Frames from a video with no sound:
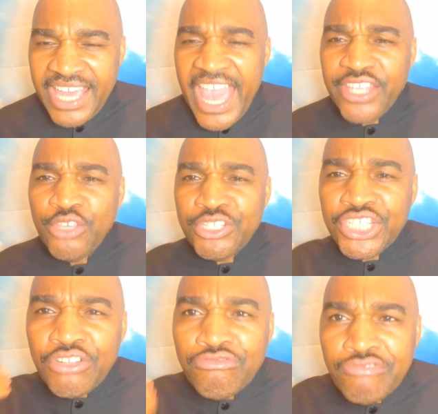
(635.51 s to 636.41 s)
and you
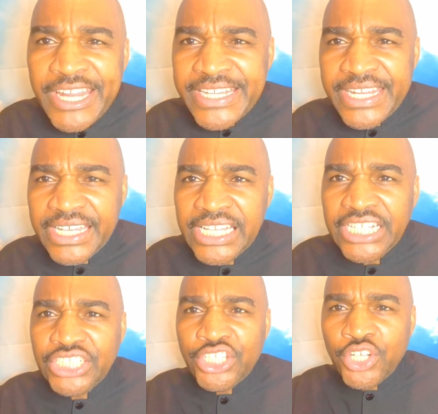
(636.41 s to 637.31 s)
surrender
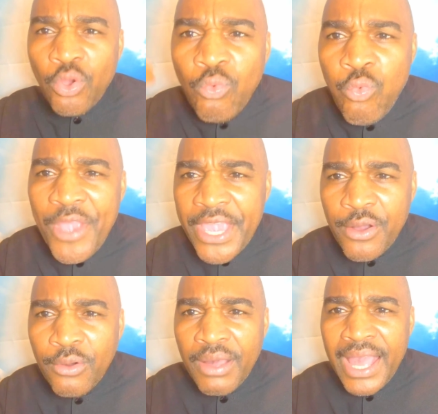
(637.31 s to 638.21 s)
to the
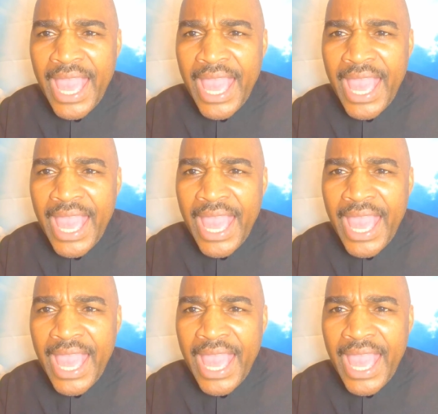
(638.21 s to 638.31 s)
will